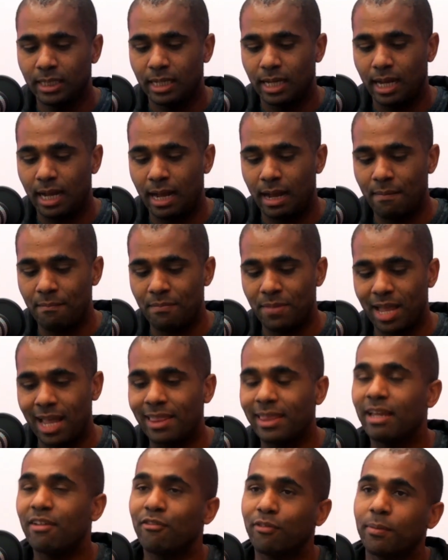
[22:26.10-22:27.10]

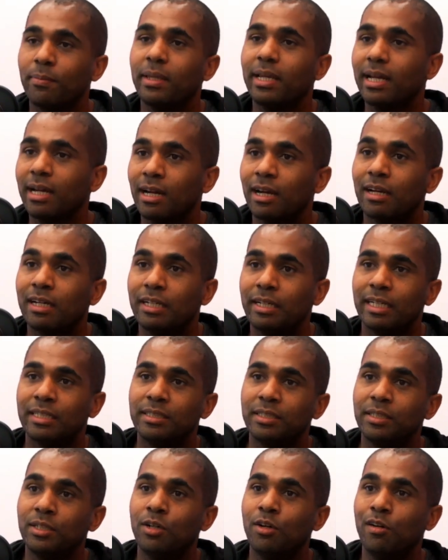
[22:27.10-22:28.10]
And then from there, you can
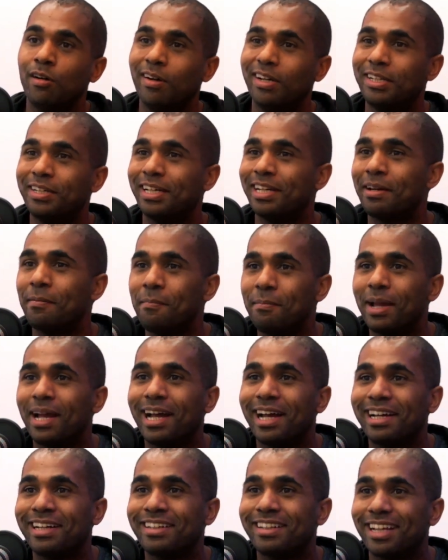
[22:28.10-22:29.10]

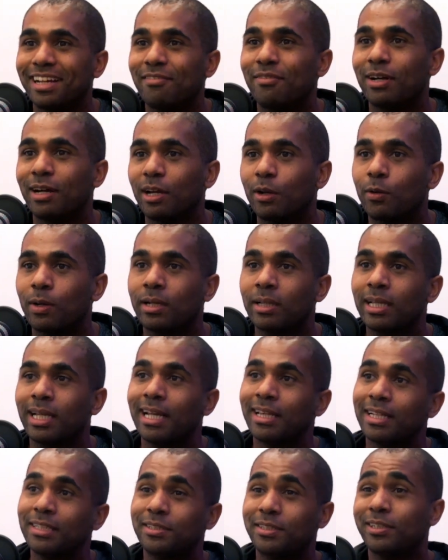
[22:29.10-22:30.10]
embed like very quickly,
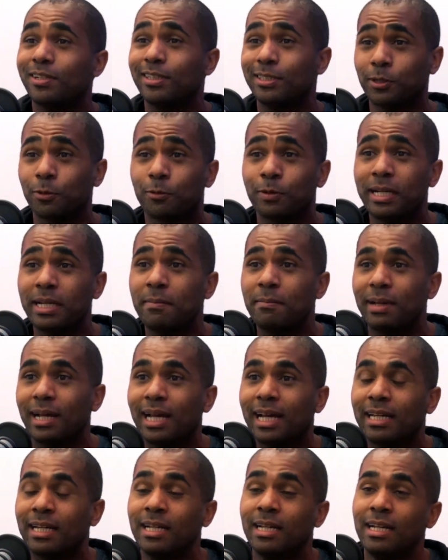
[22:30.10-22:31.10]
and then you can also
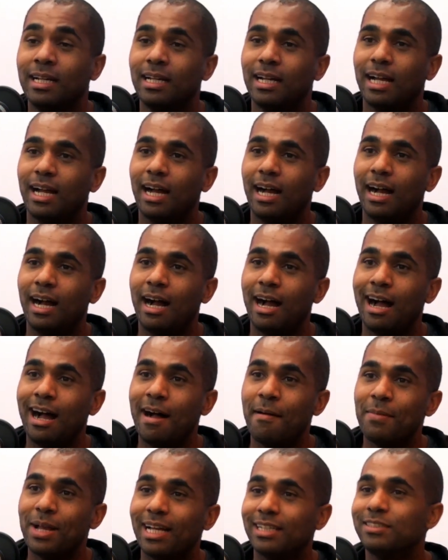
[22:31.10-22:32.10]
re-embed
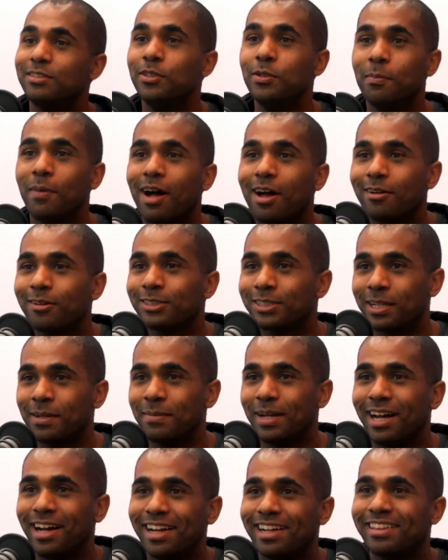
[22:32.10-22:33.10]
as new models come
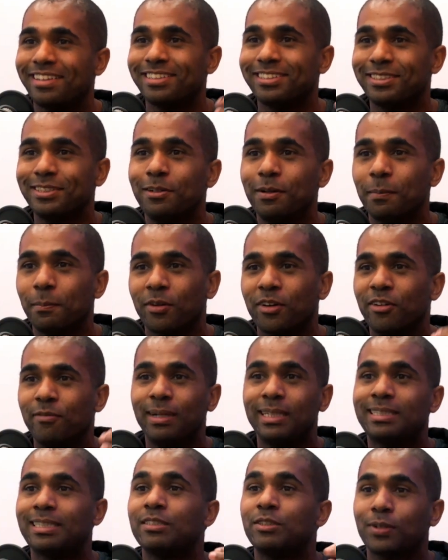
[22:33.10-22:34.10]
out and there's new
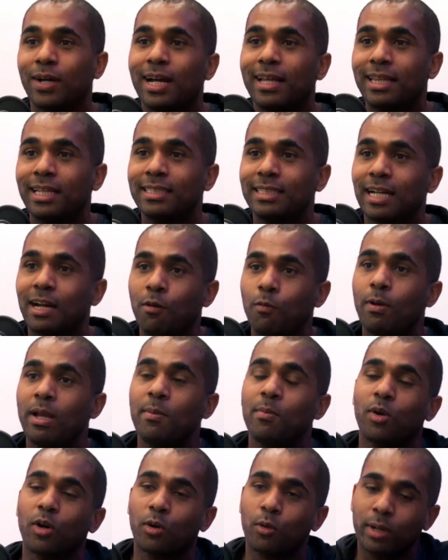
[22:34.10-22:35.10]
improvements, and try things out way
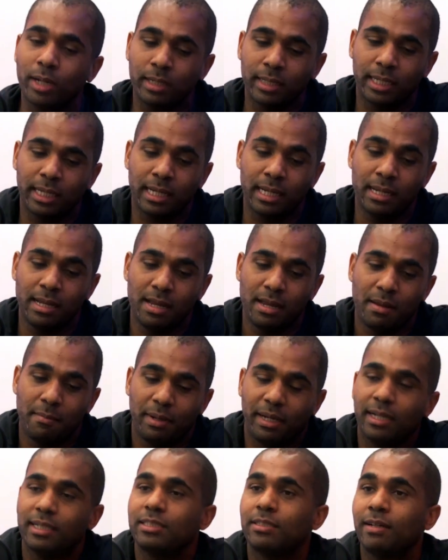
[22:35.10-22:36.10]
more quickly
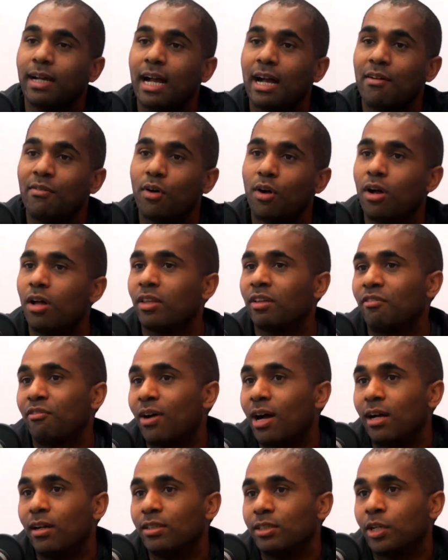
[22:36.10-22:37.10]
because you have all the
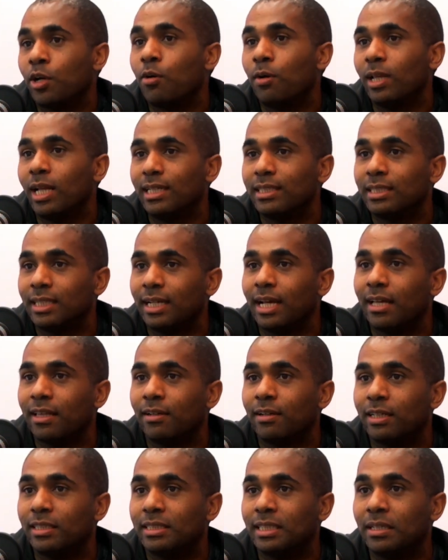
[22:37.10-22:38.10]
files coalesced
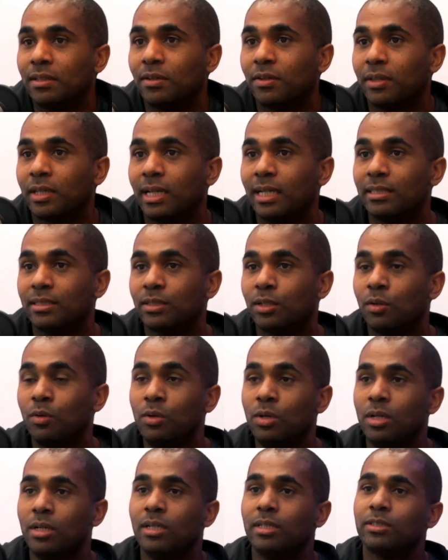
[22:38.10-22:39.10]
together in a single thing. So
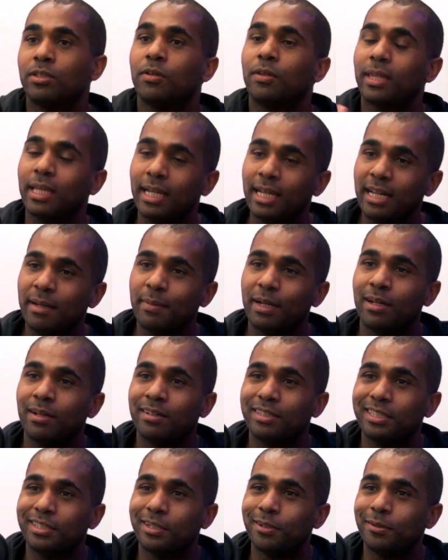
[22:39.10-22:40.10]
thinking
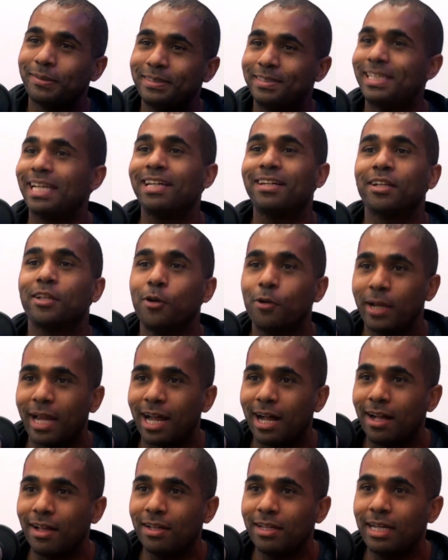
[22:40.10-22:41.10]
about data
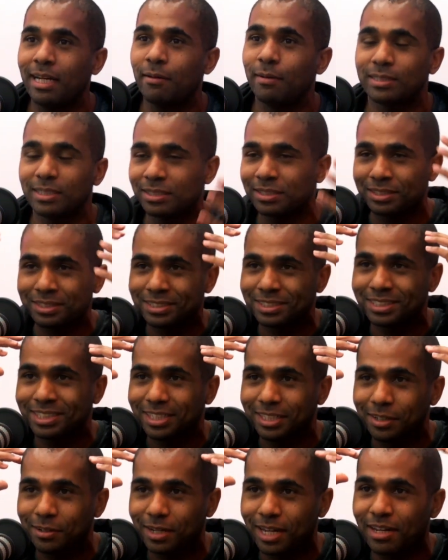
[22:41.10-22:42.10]
locality, which is
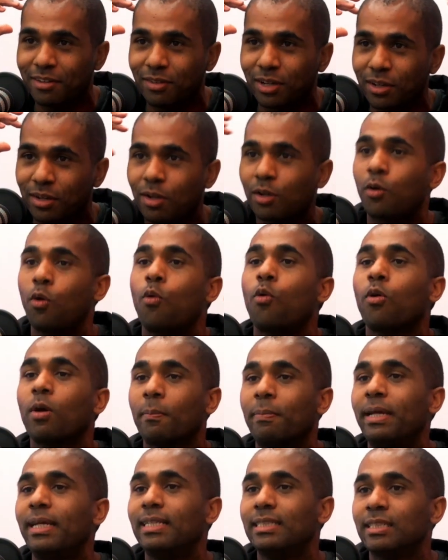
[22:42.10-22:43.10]
kind of a core
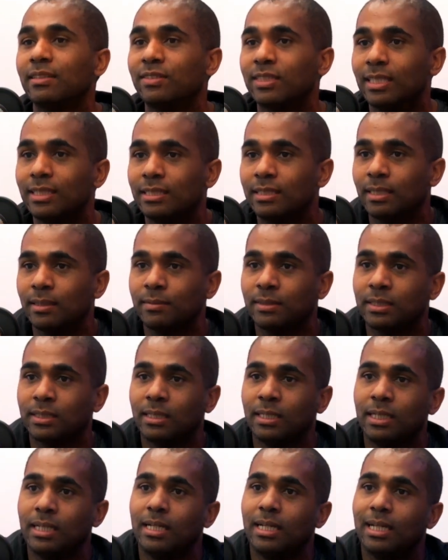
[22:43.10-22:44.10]
piece of systems,
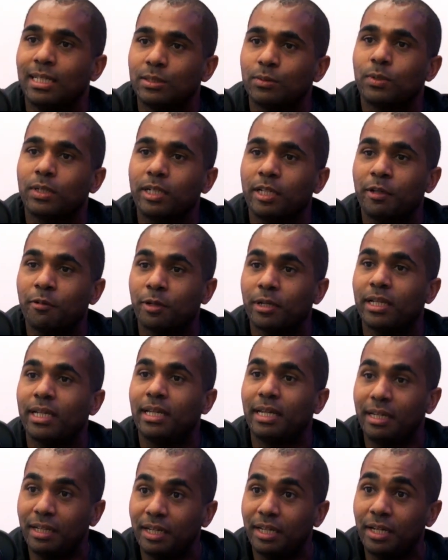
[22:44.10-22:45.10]
is really,
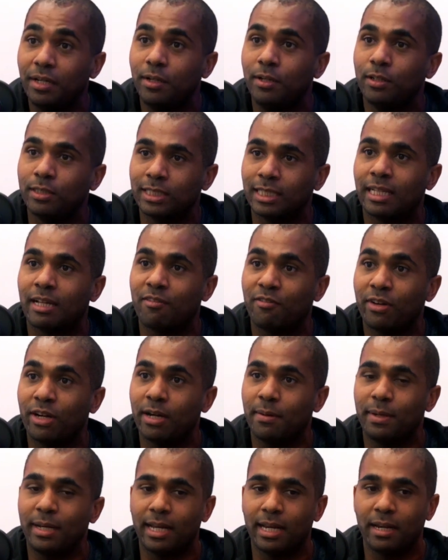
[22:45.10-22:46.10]
really huge at that
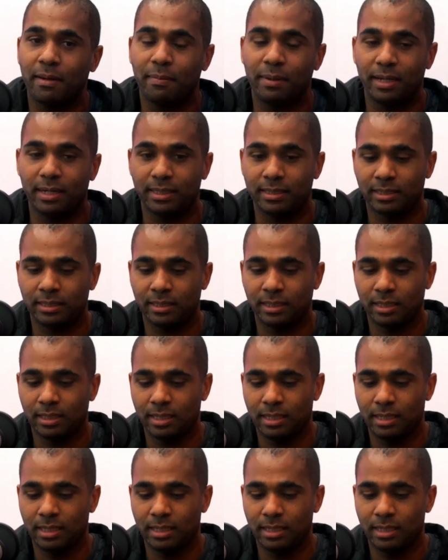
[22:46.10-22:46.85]
very beginning piece.